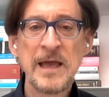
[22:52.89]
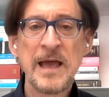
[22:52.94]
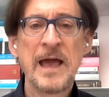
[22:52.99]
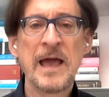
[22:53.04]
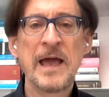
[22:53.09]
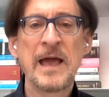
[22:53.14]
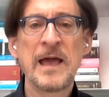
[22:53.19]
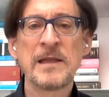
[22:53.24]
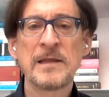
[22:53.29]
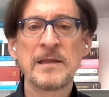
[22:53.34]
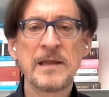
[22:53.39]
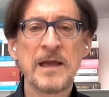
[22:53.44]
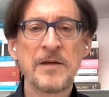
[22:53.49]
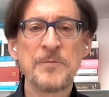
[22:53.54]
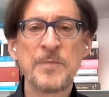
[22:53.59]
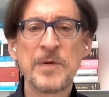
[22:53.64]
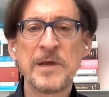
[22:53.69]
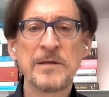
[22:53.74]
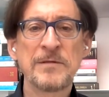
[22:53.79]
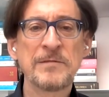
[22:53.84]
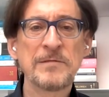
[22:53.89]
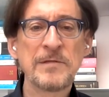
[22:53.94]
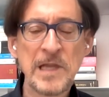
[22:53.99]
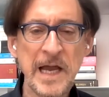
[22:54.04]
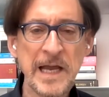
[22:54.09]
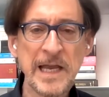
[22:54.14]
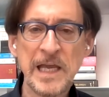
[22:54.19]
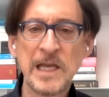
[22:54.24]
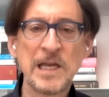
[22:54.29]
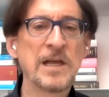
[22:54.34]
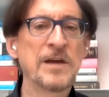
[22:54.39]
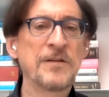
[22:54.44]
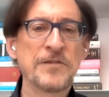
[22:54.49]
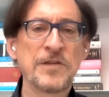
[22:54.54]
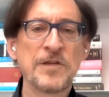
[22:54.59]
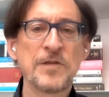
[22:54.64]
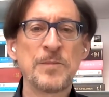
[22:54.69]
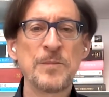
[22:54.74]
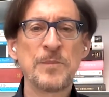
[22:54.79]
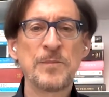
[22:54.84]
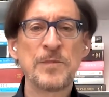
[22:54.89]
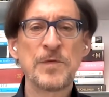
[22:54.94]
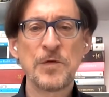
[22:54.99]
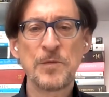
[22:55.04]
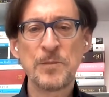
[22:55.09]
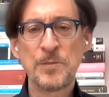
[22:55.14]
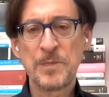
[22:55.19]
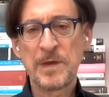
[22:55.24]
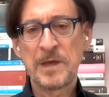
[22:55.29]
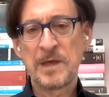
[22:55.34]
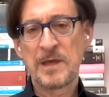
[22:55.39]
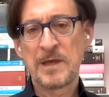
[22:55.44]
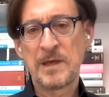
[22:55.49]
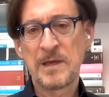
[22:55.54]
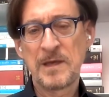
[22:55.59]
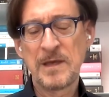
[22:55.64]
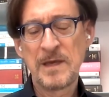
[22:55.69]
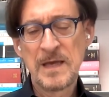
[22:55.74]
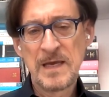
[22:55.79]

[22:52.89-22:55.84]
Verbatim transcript: and I've been lucky enough to to be